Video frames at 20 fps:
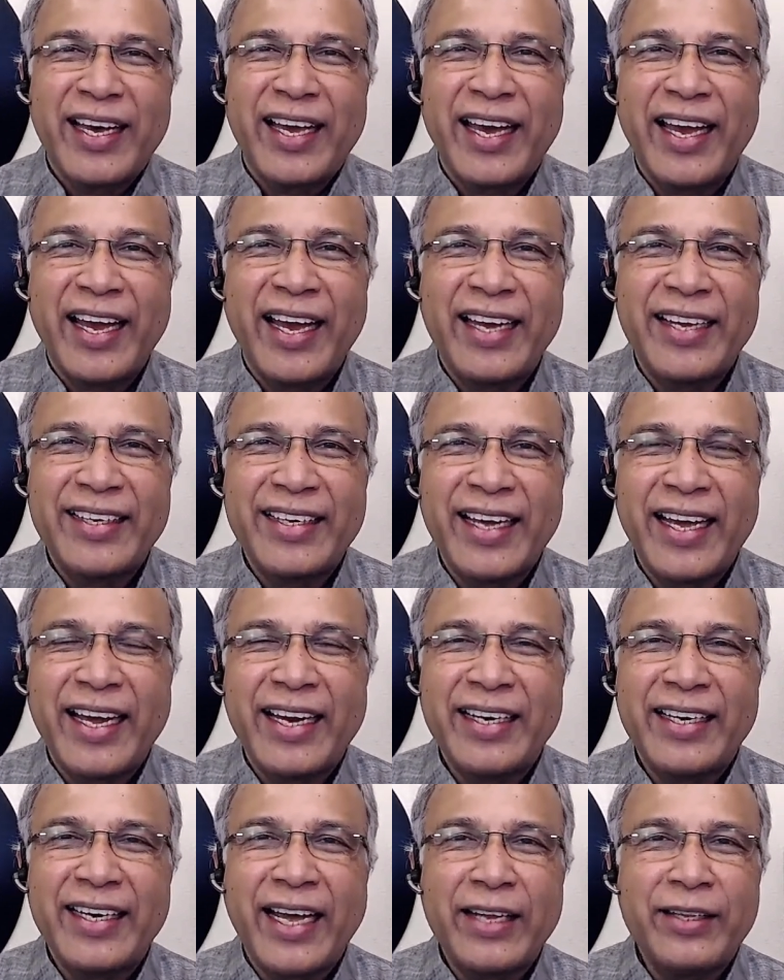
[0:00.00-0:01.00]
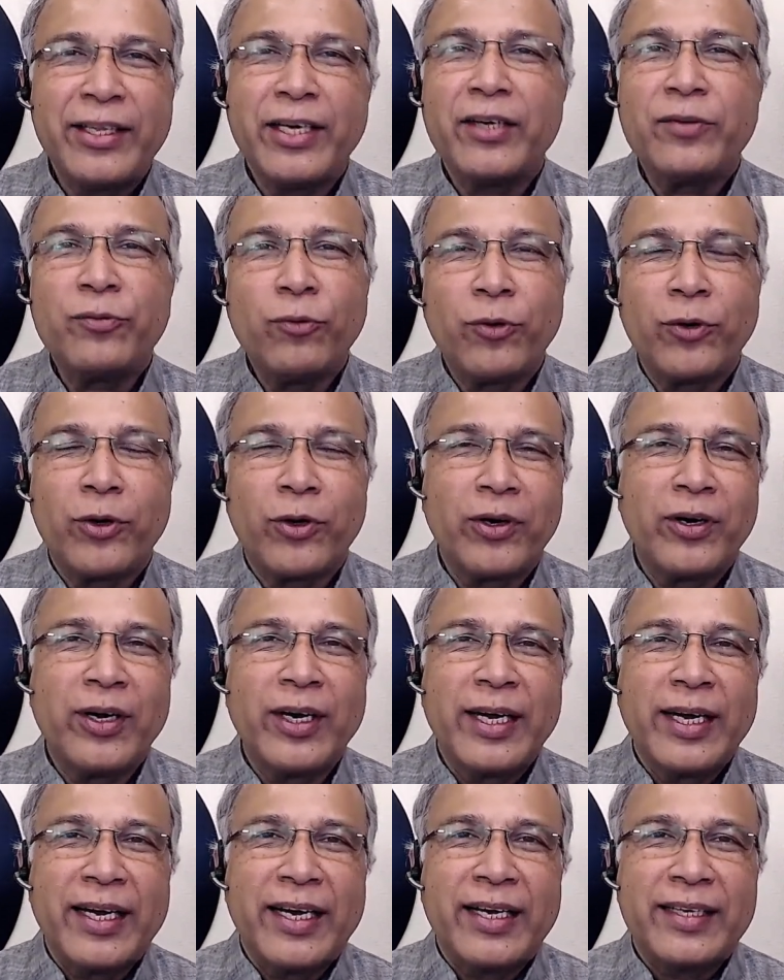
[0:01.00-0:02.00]
and therefore
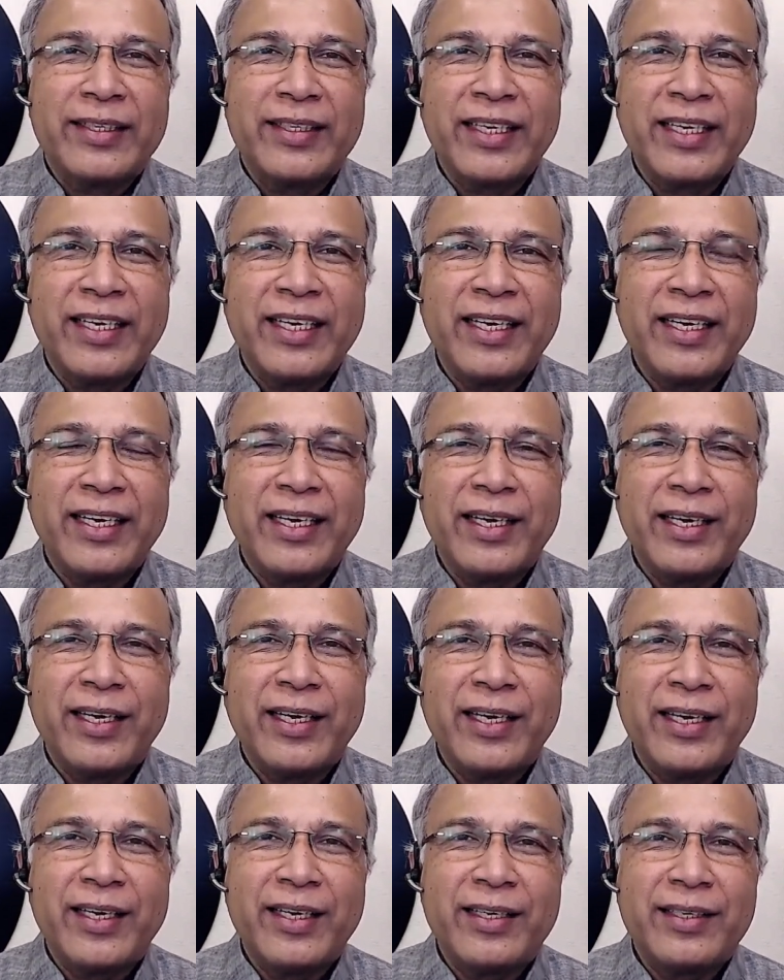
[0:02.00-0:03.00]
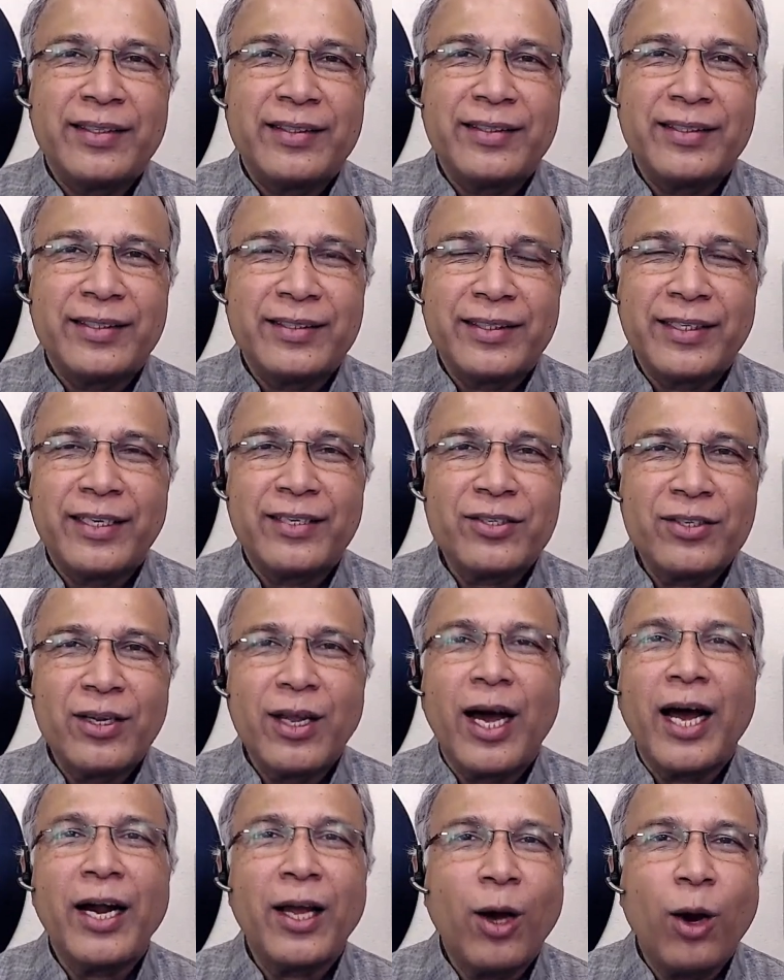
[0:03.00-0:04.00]
there's
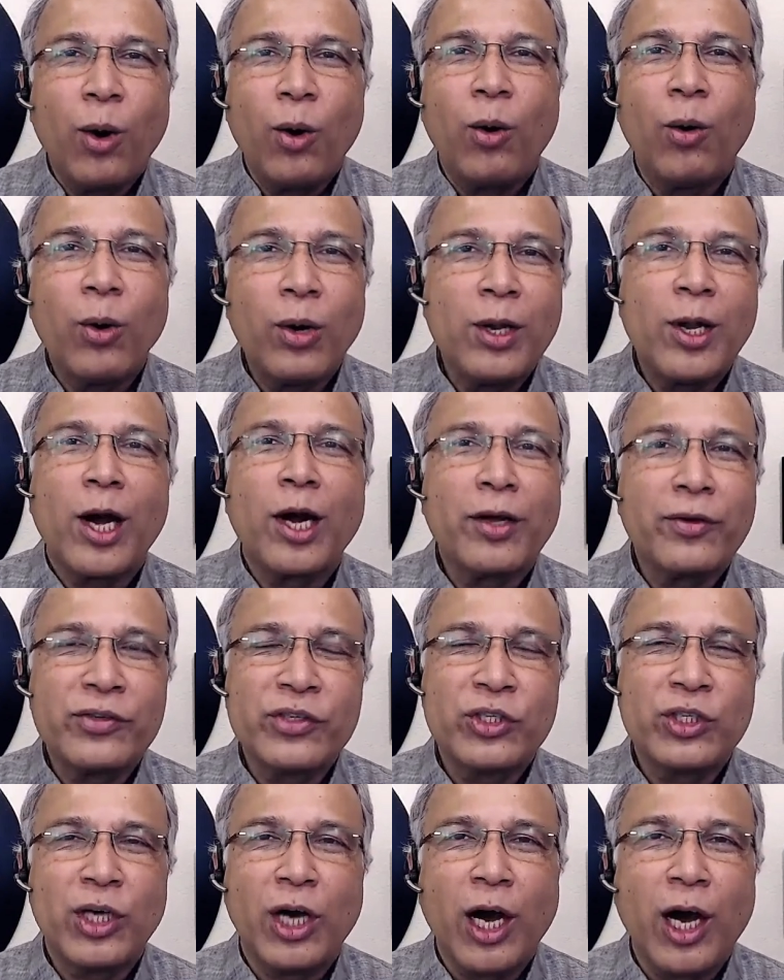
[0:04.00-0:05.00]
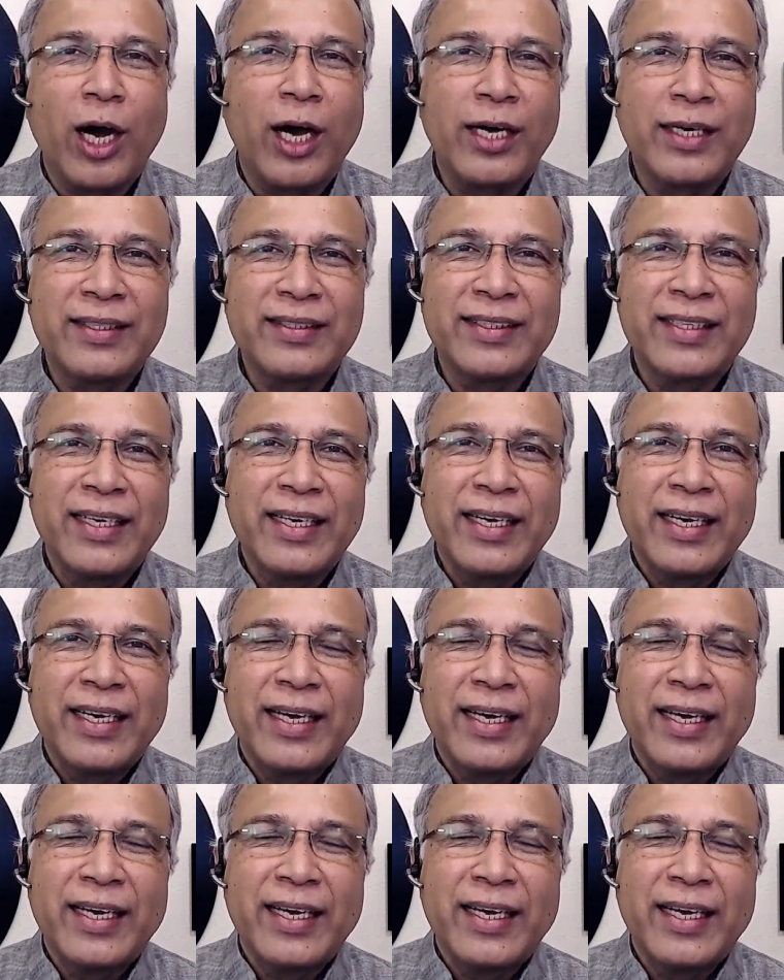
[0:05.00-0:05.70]
not a whole lot of stocks,